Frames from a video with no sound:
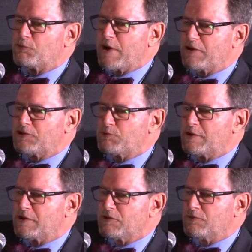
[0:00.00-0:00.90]
Records
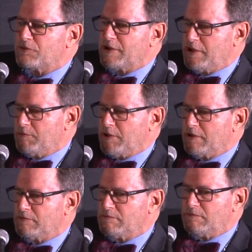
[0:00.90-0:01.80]
would include
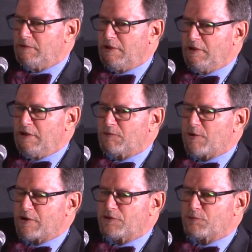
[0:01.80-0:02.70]
email.
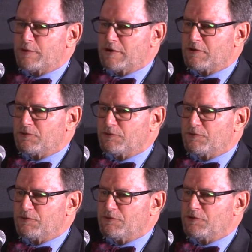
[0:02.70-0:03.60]
Records would
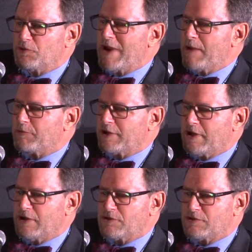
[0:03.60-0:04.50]
include your
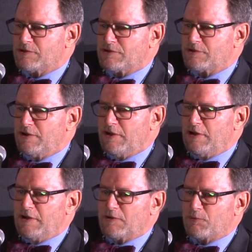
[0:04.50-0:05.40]
applications.
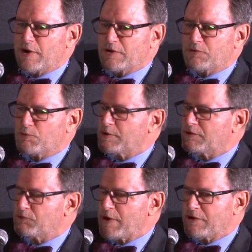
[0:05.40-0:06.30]

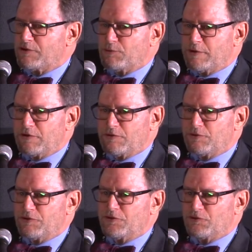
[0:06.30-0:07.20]
Records would
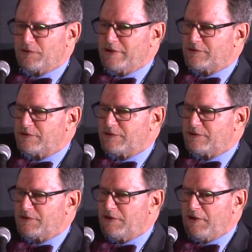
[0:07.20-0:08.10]
include your
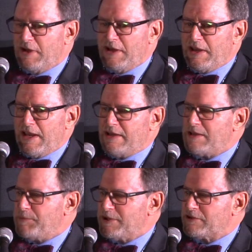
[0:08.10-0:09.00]
leases.
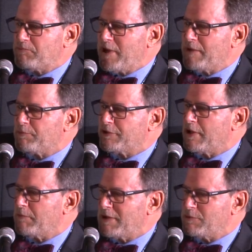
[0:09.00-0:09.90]
Any piece of paper
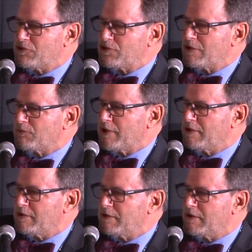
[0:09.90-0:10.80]
that might be
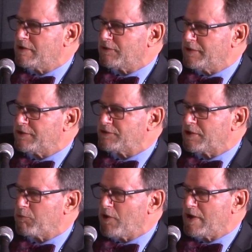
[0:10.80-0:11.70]
generated in the
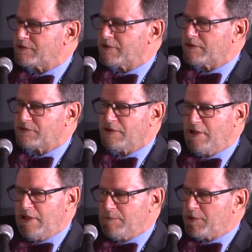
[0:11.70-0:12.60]
leasing process
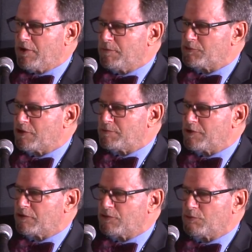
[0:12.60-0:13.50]
becomes
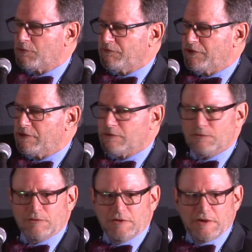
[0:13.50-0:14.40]
subject to review